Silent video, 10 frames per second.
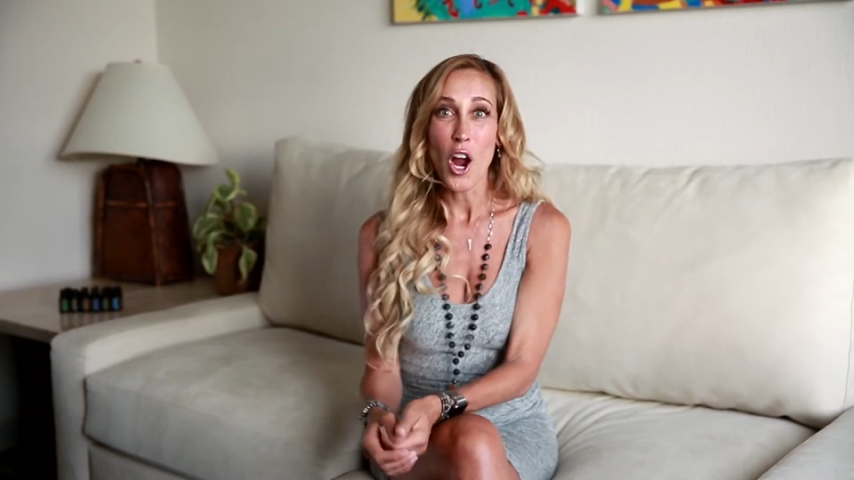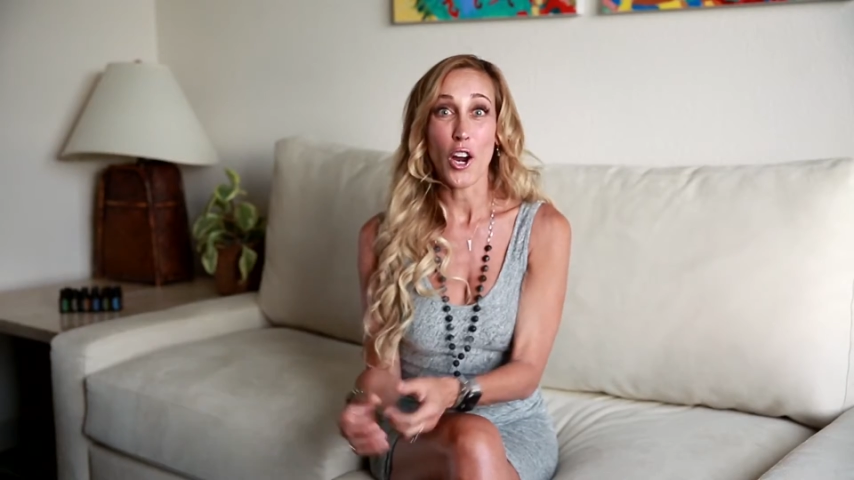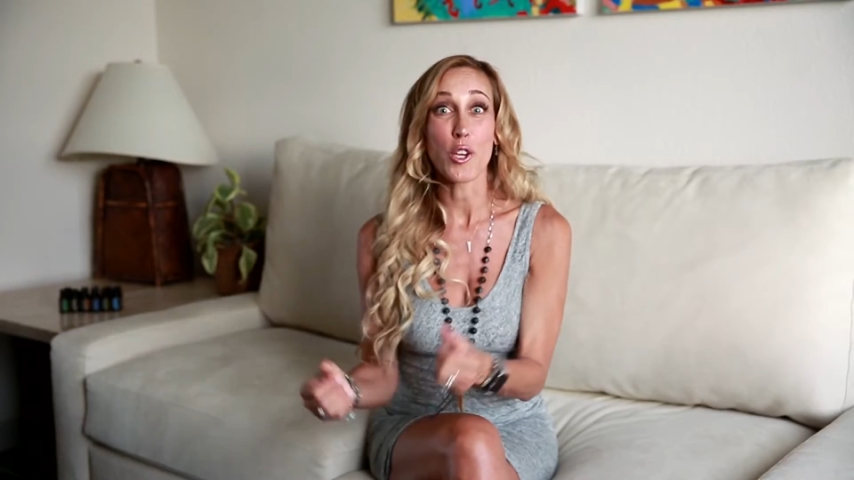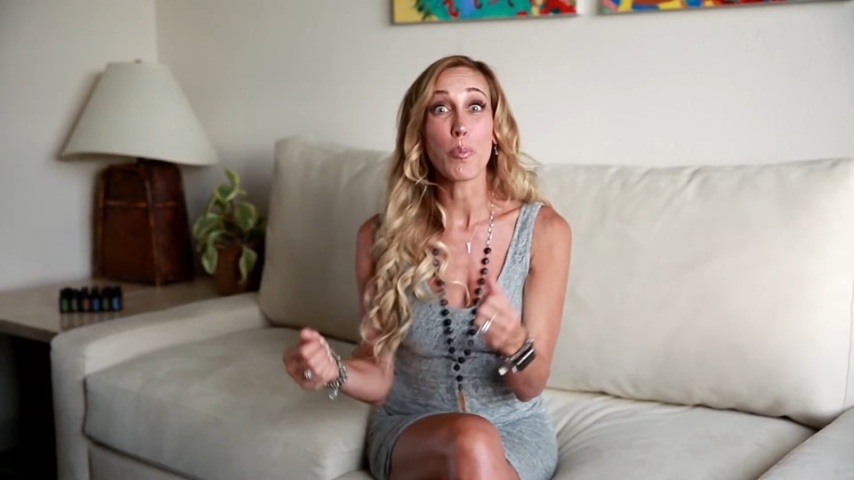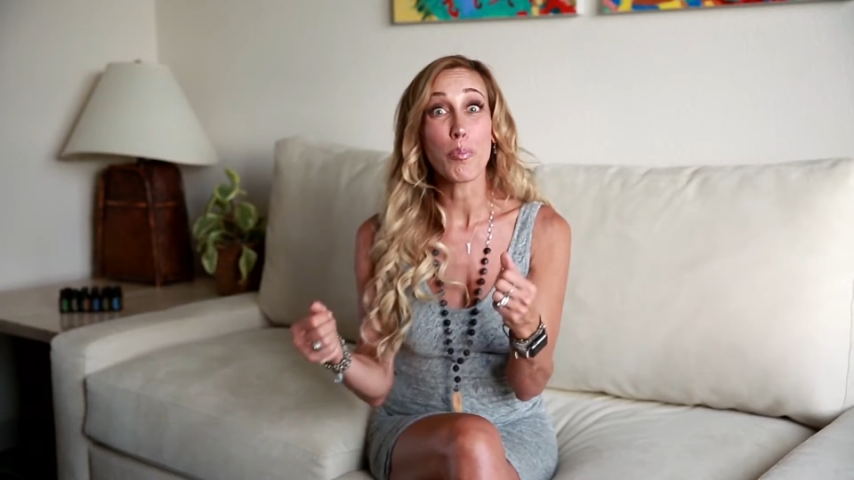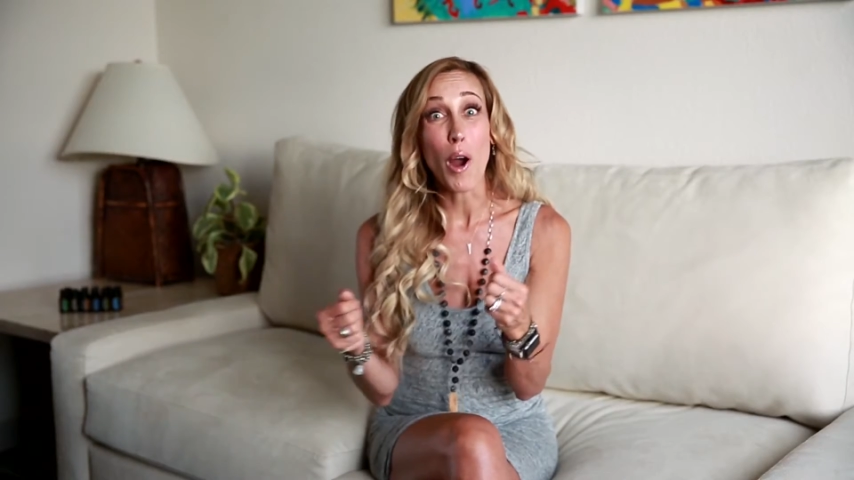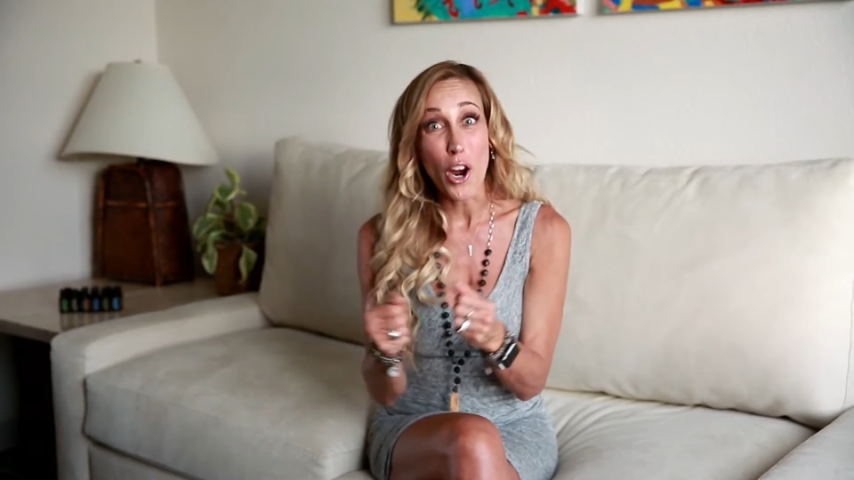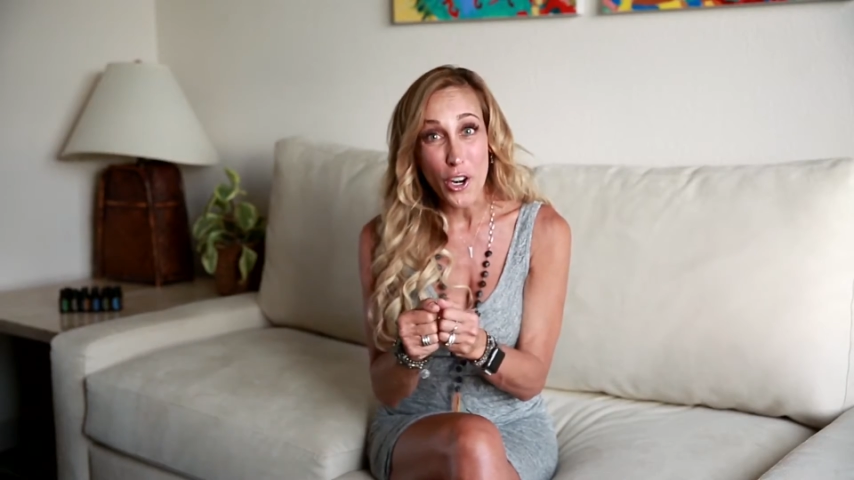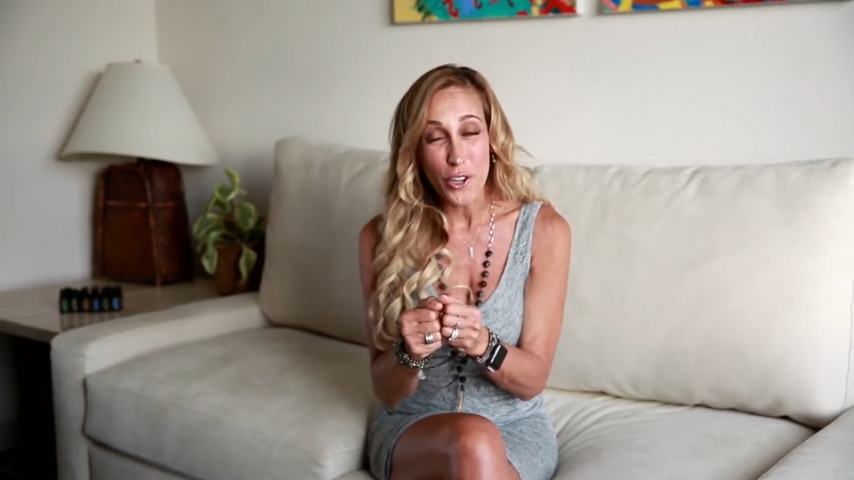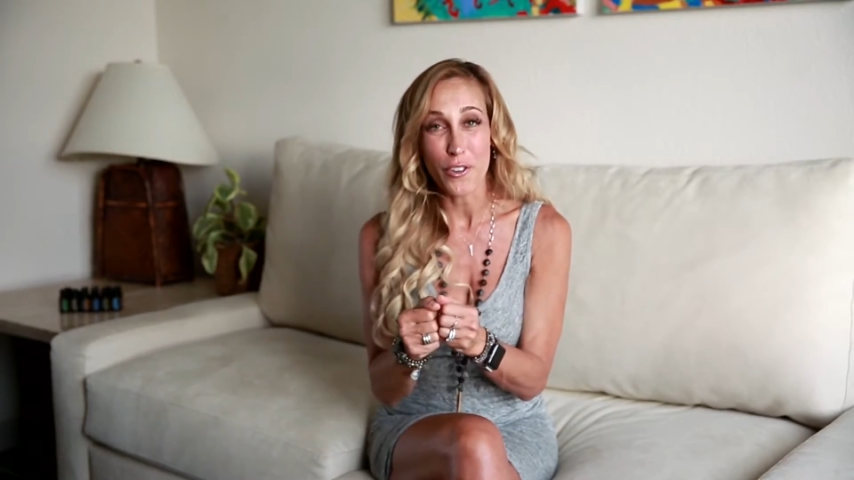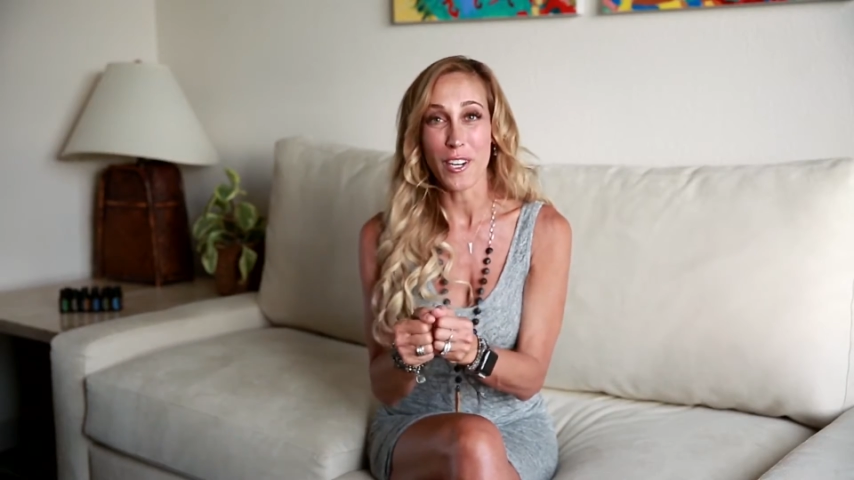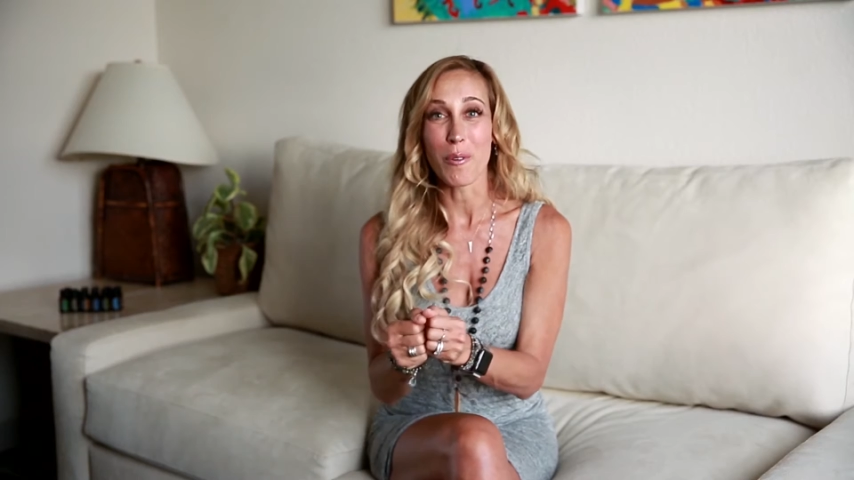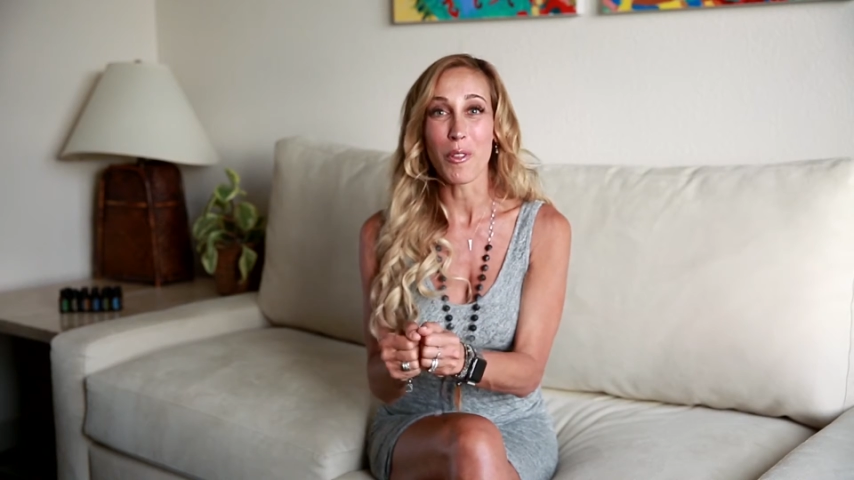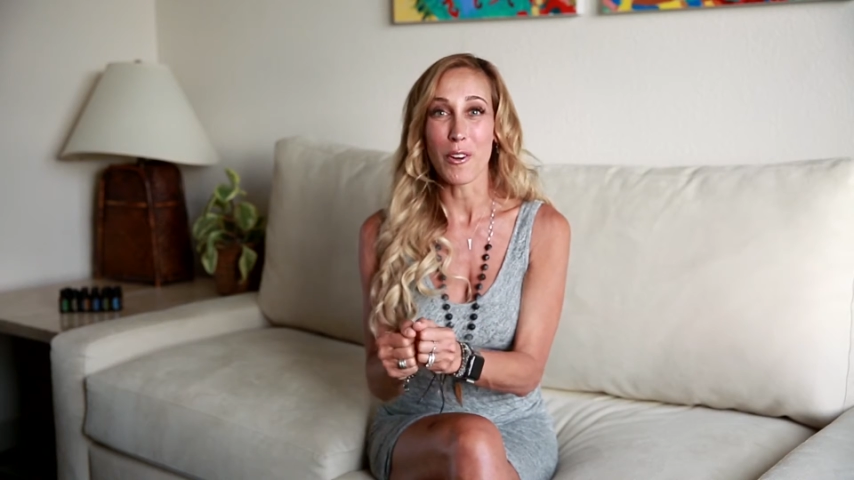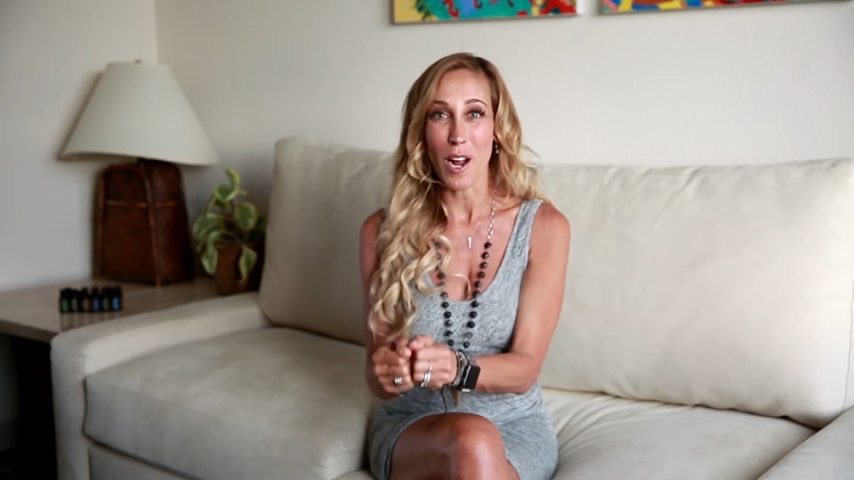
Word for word: Are you partnering with your